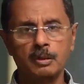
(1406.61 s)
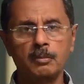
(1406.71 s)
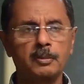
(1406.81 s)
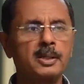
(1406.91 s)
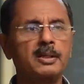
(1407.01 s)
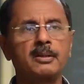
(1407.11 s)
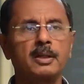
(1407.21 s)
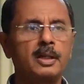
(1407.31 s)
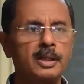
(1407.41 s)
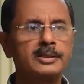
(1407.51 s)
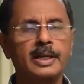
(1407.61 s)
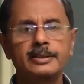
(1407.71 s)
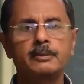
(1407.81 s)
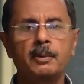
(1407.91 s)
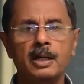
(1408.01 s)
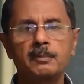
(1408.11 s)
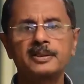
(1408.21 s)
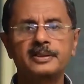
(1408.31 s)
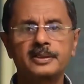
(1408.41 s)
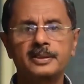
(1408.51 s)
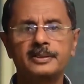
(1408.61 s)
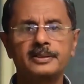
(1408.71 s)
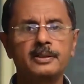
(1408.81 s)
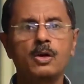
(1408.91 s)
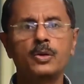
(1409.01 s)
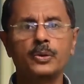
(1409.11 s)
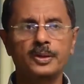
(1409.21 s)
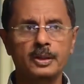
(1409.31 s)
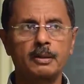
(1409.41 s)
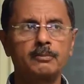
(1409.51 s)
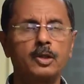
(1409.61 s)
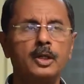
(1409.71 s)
maybe in the next parliament session, these are all going to come.